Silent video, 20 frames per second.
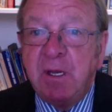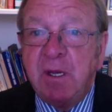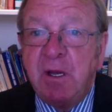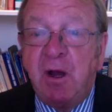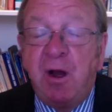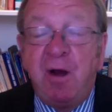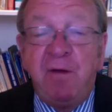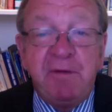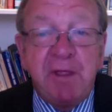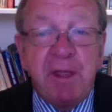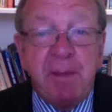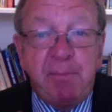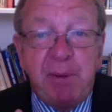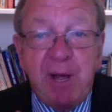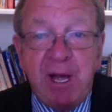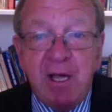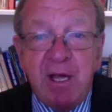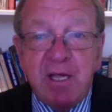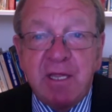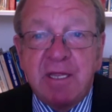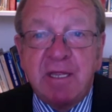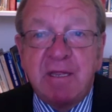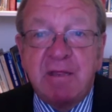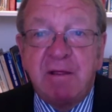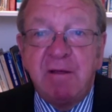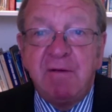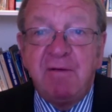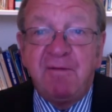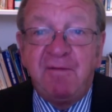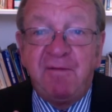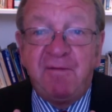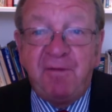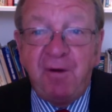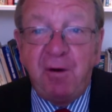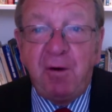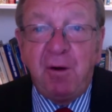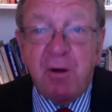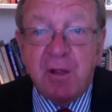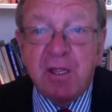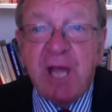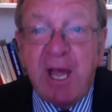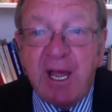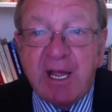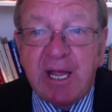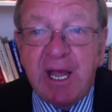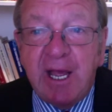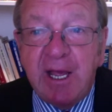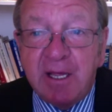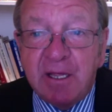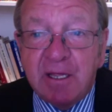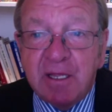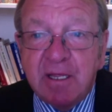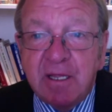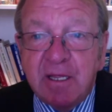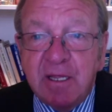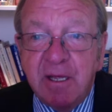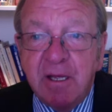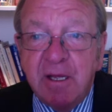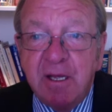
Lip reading: Over the past four decades,